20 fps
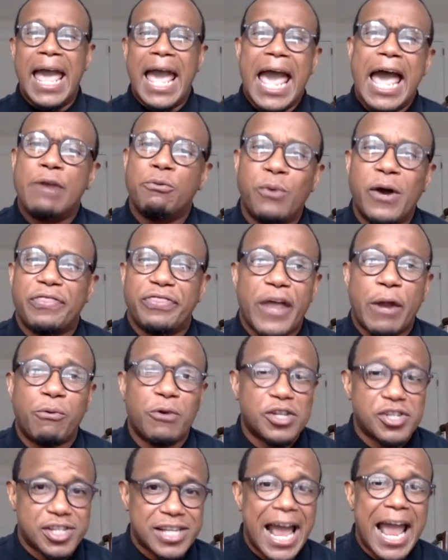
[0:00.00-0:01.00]
And what they
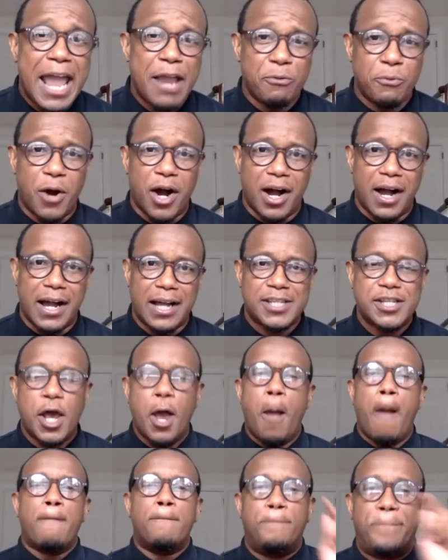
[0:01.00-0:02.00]
were saying was,
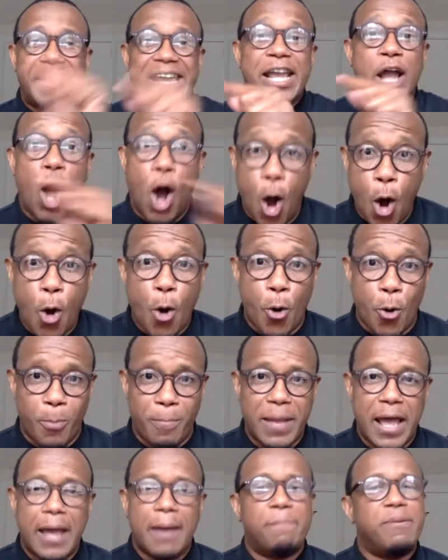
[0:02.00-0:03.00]
be
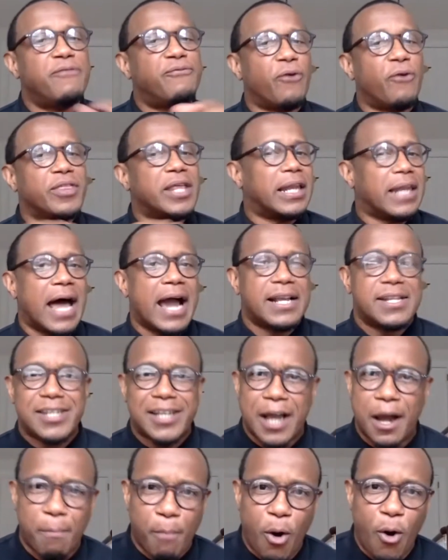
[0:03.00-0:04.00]
home before the lights
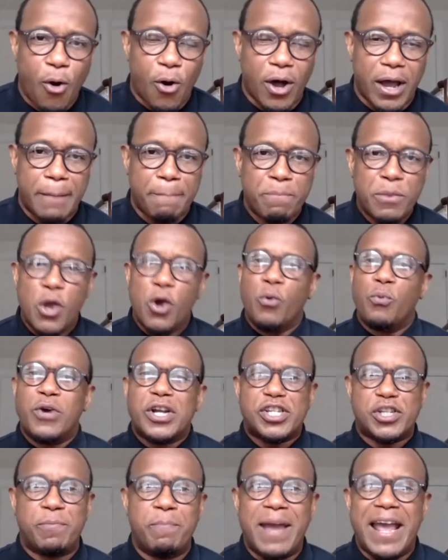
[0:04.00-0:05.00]
come on,
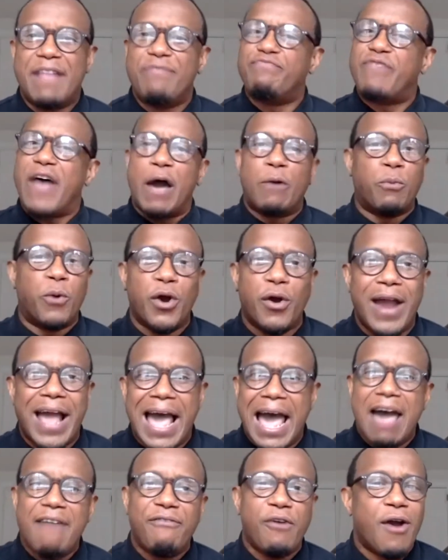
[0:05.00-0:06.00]
which meant that wherever
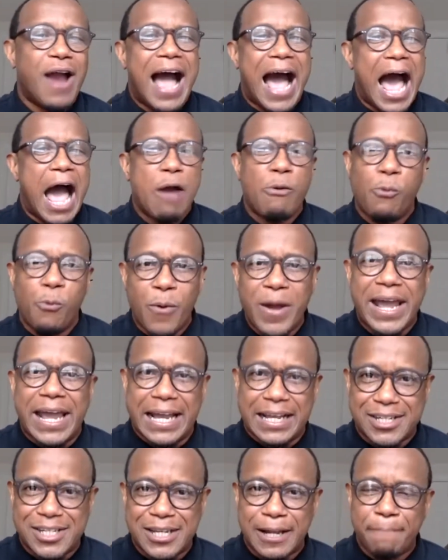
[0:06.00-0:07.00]
I went,
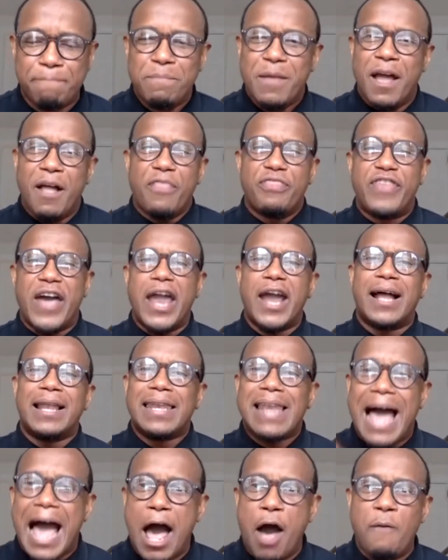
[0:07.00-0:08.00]
they
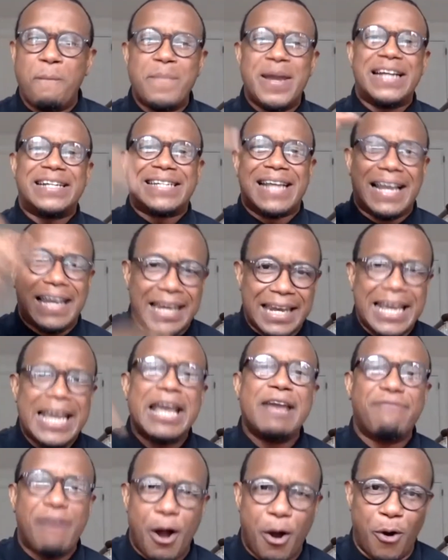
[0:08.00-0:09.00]
allowed me to
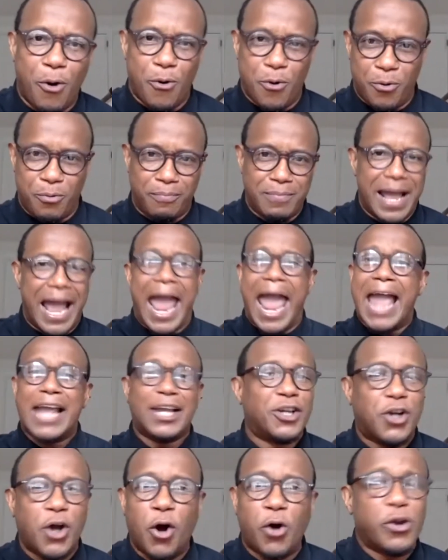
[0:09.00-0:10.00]
leave home
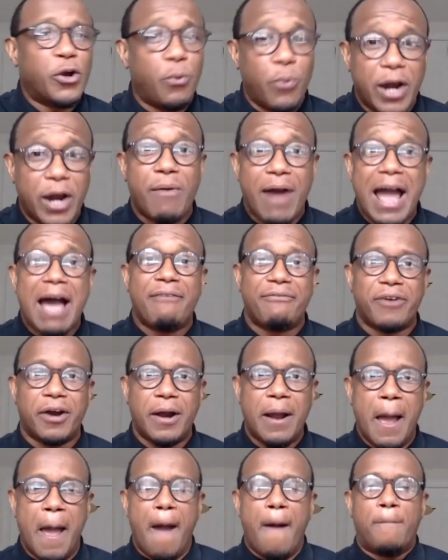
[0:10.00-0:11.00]
and go to
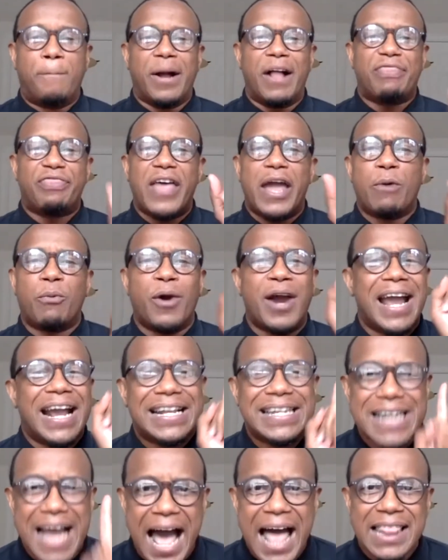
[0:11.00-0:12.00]
wherever, but they were
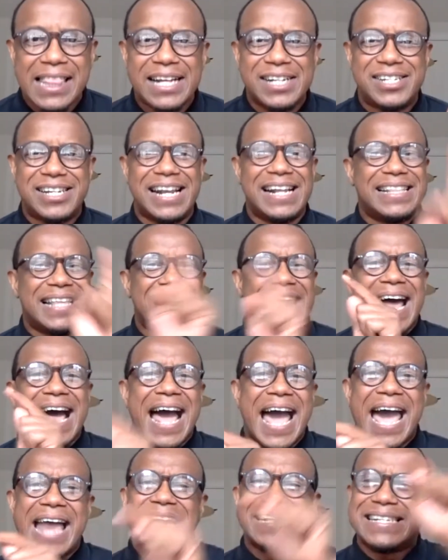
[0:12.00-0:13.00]
acknowledging that I
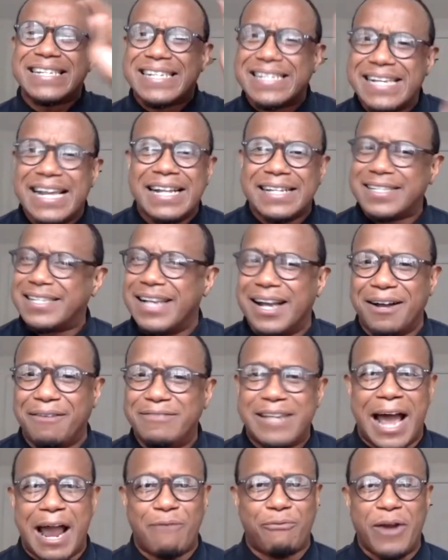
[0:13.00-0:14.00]
had a sense of
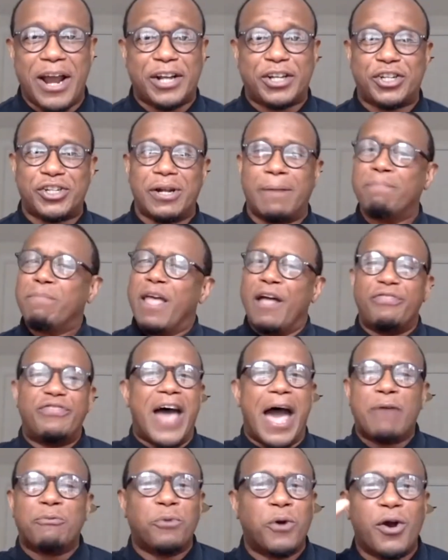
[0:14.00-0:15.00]
direction,
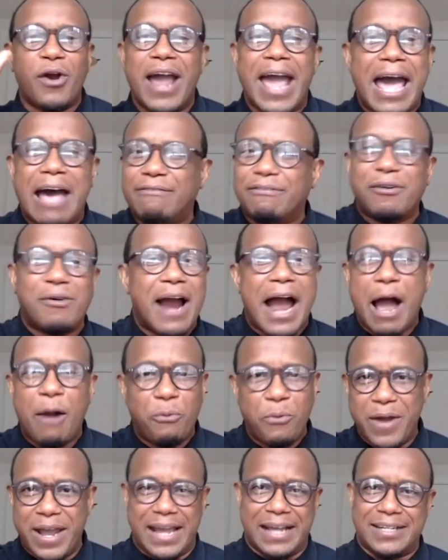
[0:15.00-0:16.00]
that wherever I
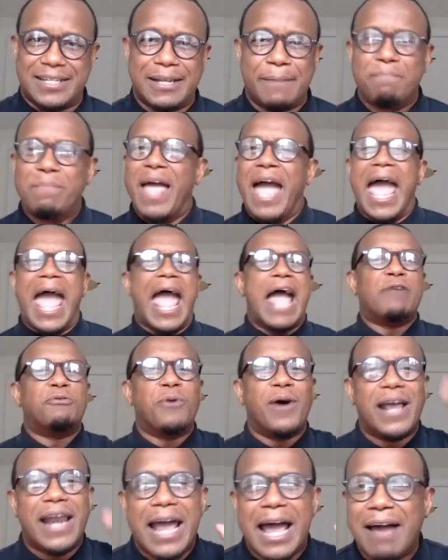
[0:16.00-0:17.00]
went and
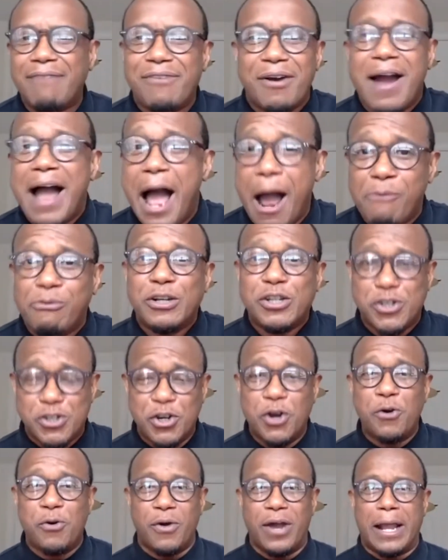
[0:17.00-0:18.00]
whatever I was
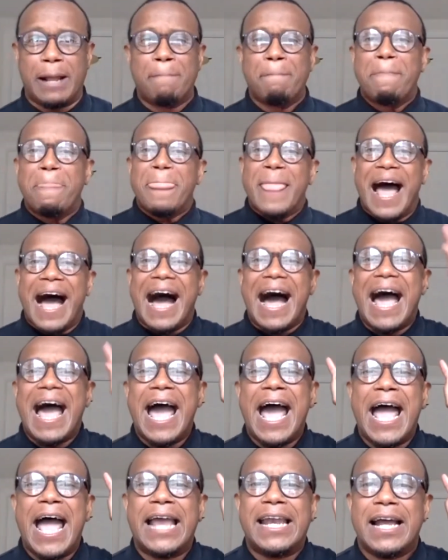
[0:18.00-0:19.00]
doing, I
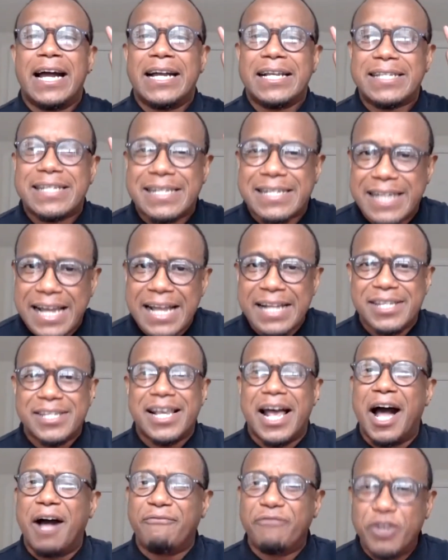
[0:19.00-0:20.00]
had a sense
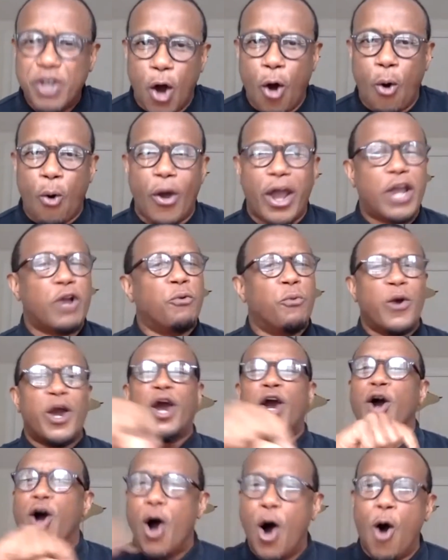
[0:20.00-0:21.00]
of knowing
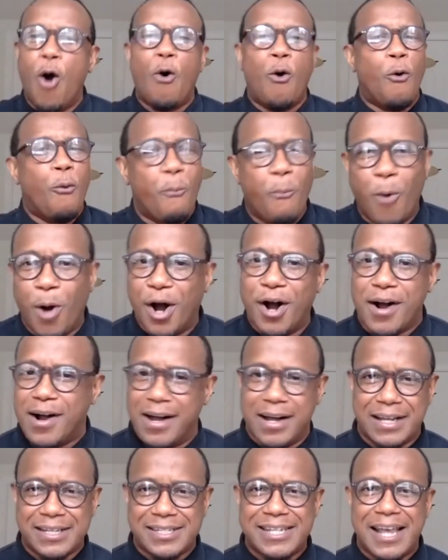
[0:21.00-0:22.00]
where home
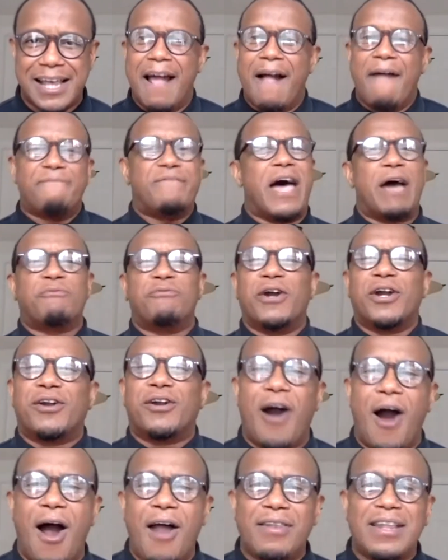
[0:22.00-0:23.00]
was, that
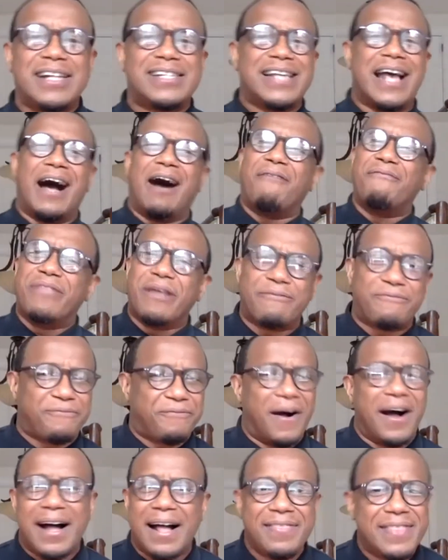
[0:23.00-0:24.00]
regardless of the
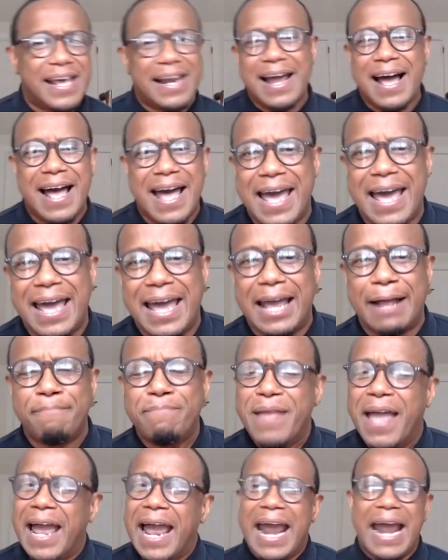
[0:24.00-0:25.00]
fun that I had
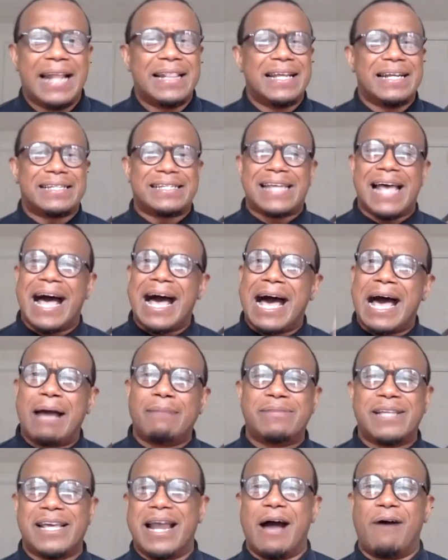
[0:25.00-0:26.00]
and the
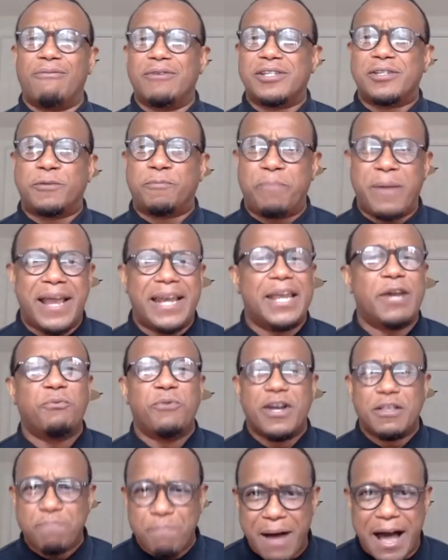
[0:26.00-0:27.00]
time that I was spending
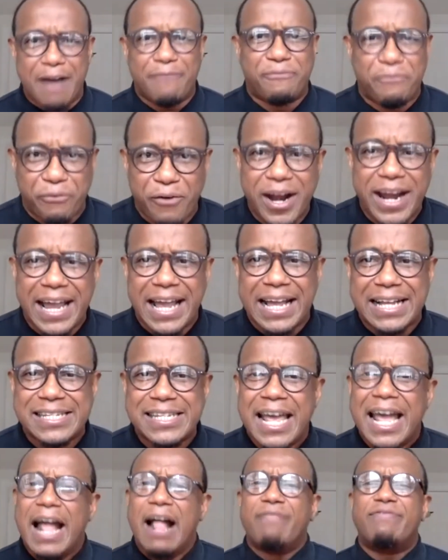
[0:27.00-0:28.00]
with my friends,
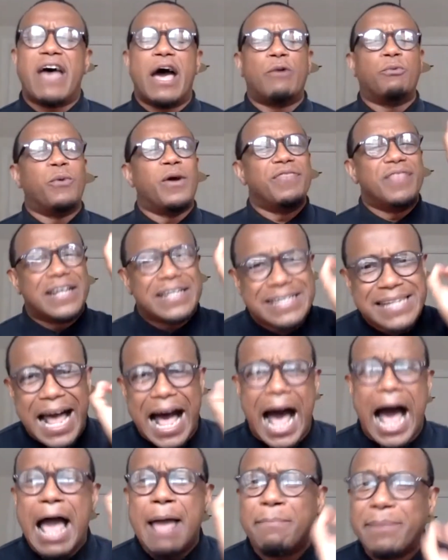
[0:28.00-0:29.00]
that when the
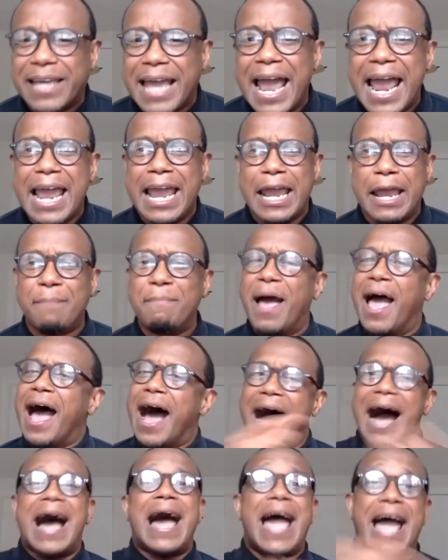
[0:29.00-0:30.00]
time came,
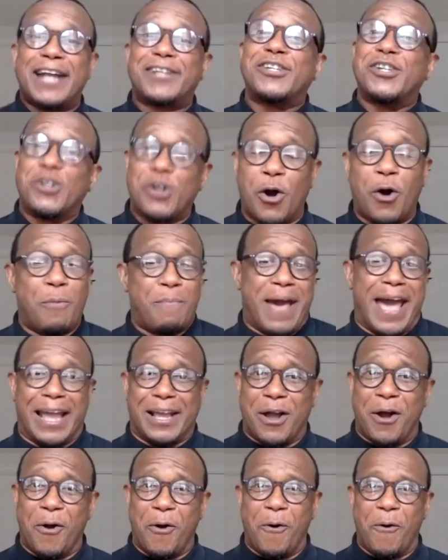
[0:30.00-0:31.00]
I had to go
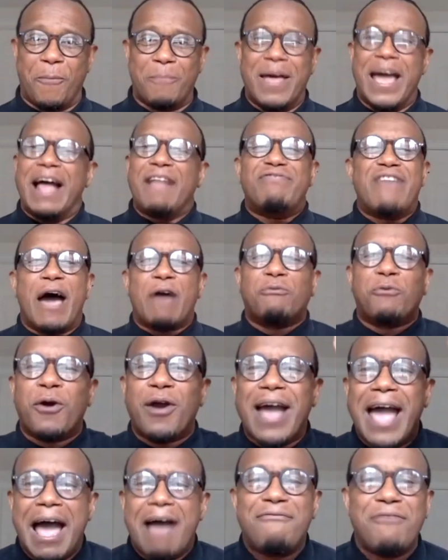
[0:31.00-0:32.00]
back home. That
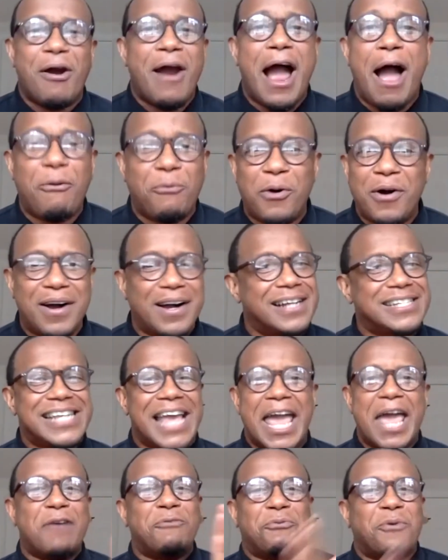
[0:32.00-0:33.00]
wherever I was,
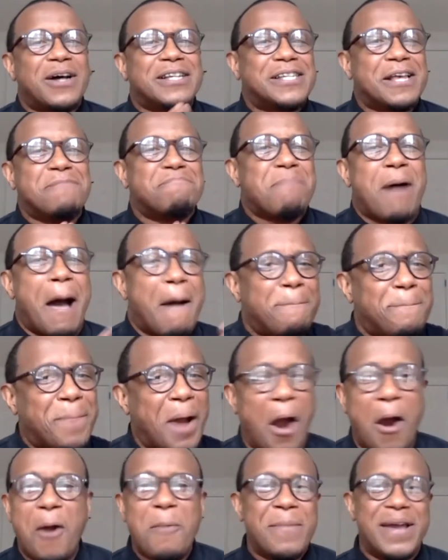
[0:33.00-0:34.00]
it wasn't my
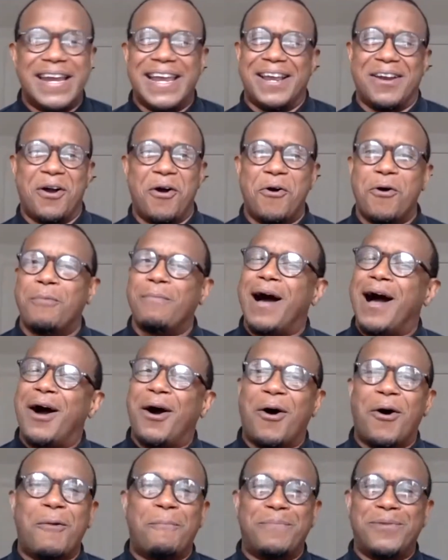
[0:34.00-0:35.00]
permanent home. I
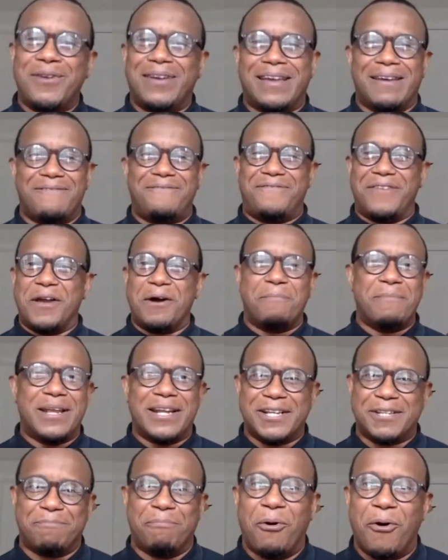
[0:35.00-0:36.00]
hope you can feel me
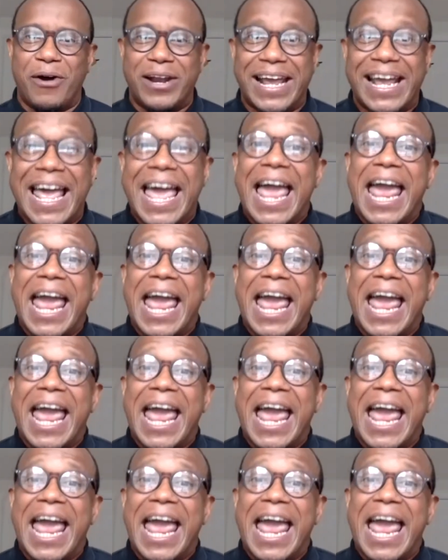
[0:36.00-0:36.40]
this morning.